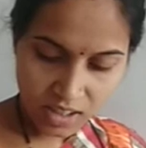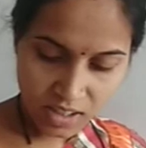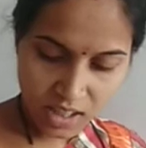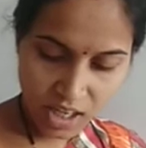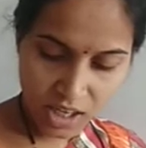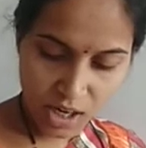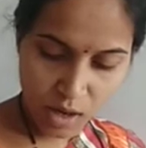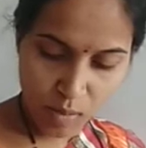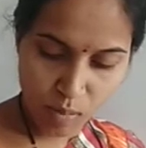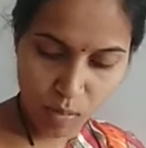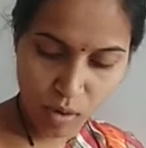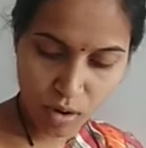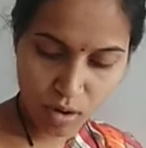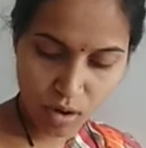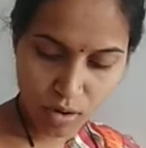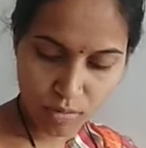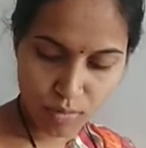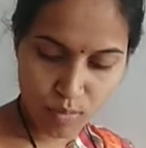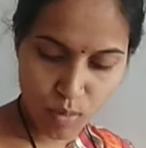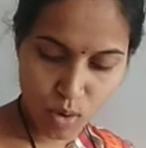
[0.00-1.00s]
the number
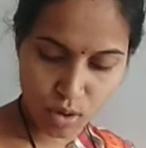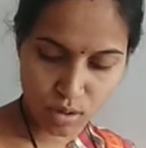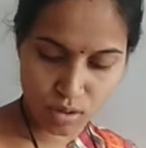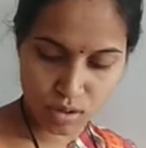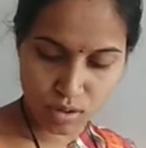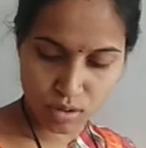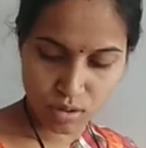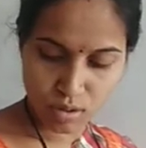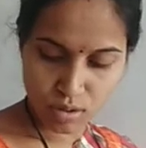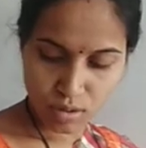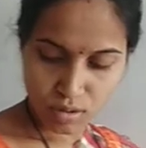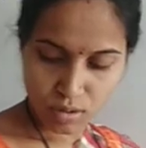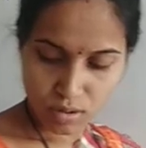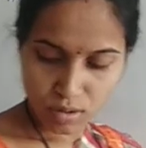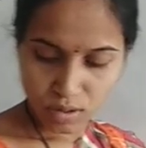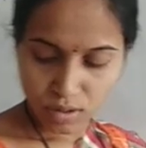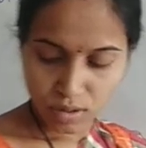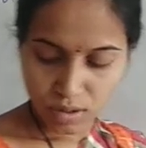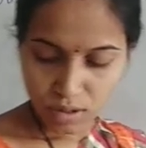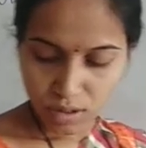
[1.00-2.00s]
of books
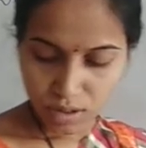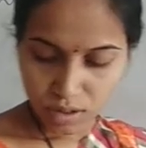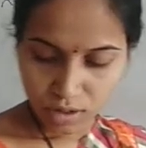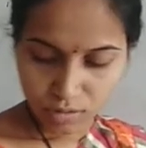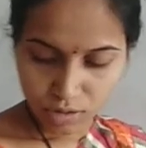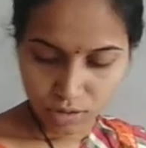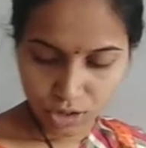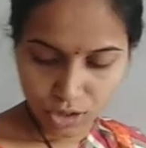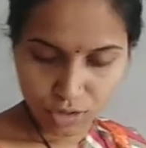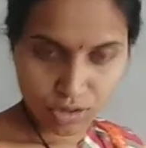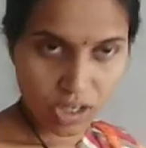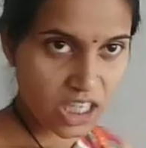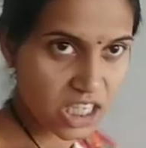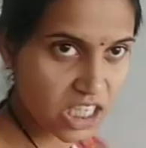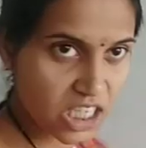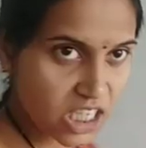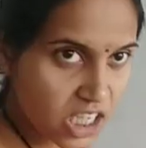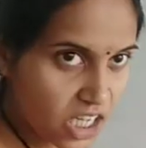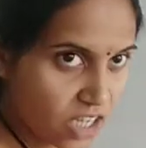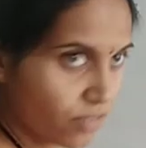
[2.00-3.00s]
which were
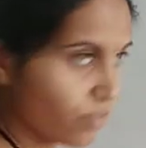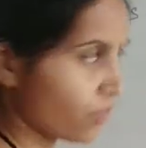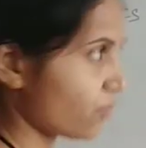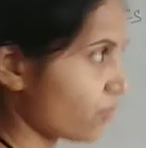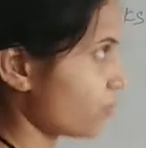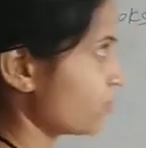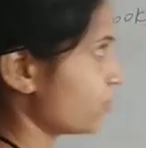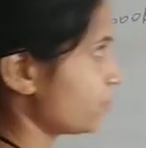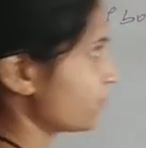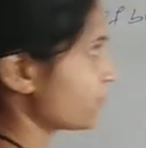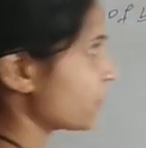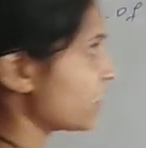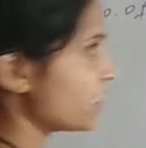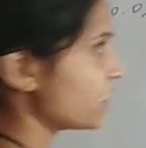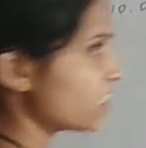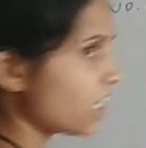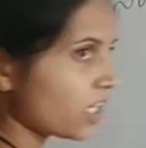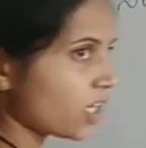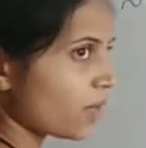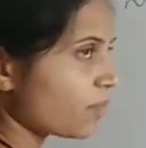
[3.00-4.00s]
safe in
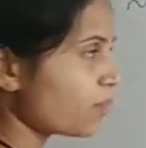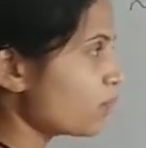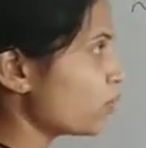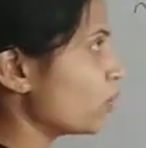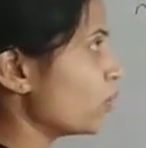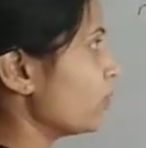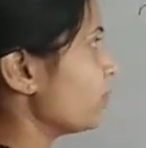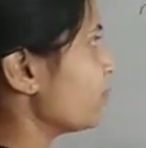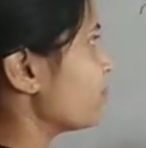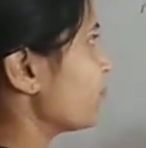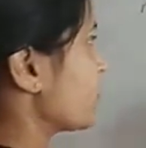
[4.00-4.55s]
the cupboard.